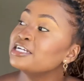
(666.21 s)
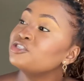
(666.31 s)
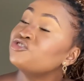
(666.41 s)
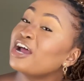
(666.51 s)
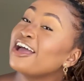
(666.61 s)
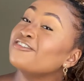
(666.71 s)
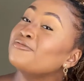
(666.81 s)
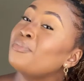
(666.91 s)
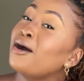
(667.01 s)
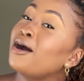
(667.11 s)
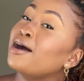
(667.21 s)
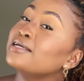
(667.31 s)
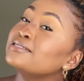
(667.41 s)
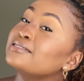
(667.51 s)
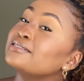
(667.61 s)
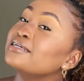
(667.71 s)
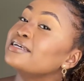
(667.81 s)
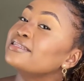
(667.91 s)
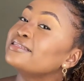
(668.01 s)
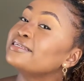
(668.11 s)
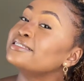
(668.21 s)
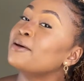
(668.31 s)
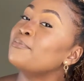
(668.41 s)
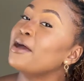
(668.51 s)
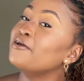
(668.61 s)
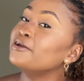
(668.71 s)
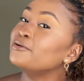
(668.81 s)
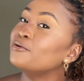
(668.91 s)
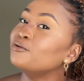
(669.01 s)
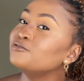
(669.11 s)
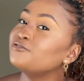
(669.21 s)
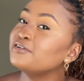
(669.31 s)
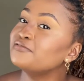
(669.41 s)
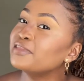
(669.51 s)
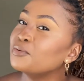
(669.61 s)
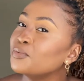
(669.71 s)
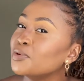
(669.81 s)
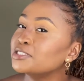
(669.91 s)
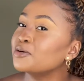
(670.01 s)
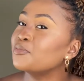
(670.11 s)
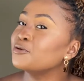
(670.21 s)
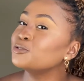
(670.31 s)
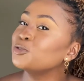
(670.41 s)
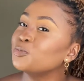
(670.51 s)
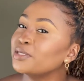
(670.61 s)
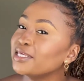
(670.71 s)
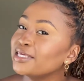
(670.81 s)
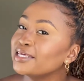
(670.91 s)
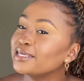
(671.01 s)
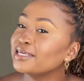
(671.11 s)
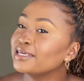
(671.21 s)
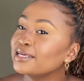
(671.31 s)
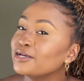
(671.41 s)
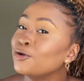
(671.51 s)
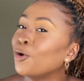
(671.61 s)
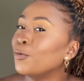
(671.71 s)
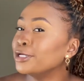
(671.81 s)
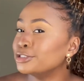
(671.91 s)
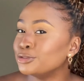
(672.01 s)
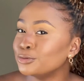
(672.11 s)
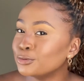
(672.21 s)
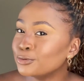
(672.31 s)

drive past this apparent Gold Reef that we were supposed to be going to.